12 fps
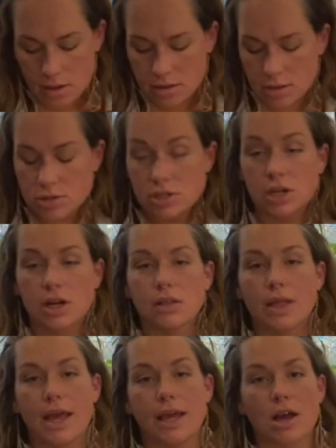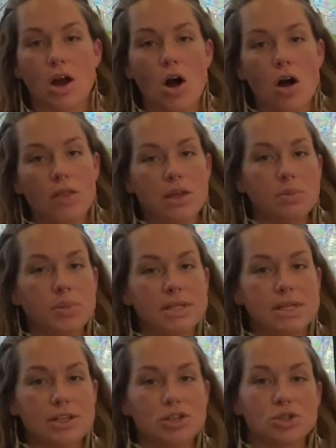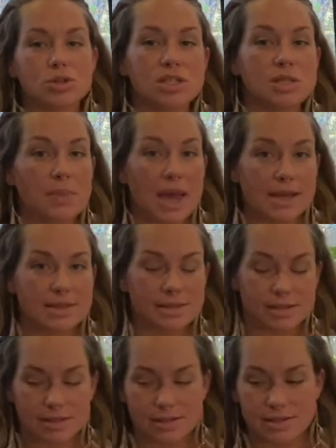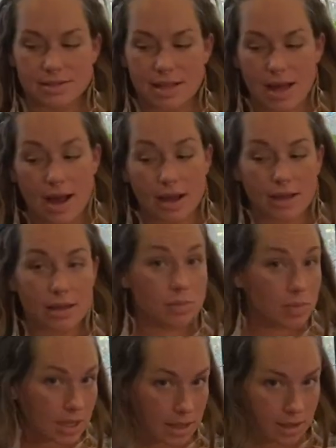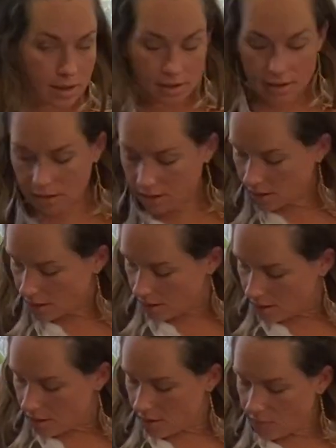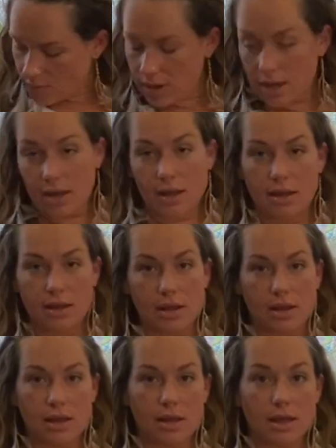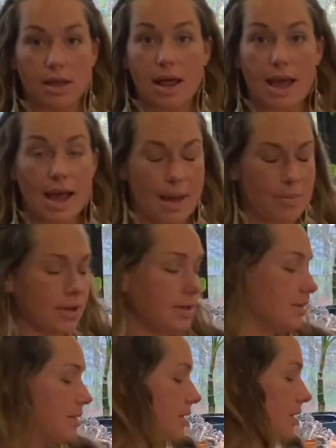those are like all the potential spaces that I could be in when it happens.